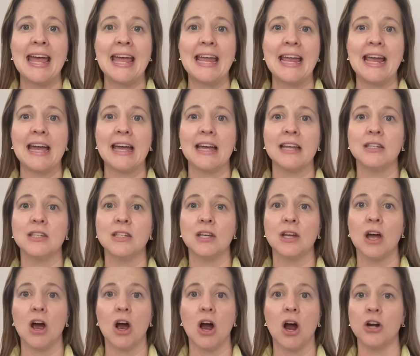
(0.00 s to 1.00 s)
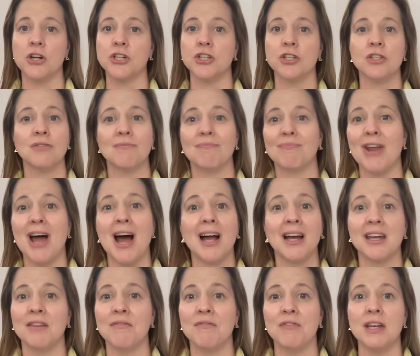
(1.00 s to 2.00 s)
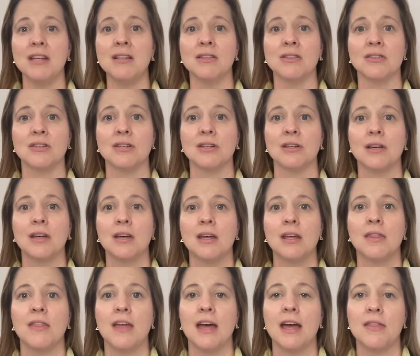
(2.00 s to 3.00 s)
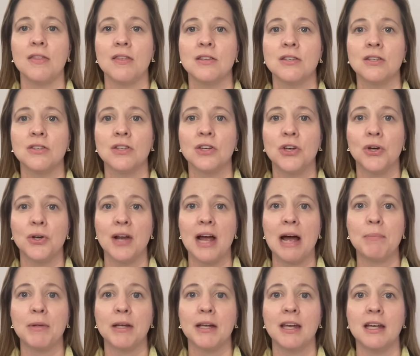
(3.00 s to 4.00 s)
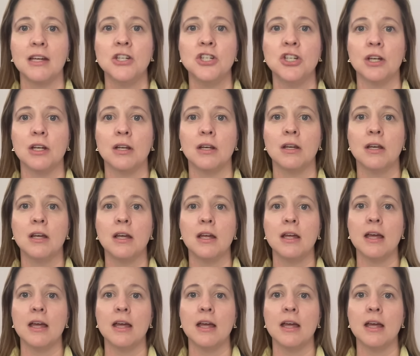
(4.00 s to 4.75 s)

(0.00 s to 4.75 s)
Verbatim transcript: and are just not convinced that this is a good application.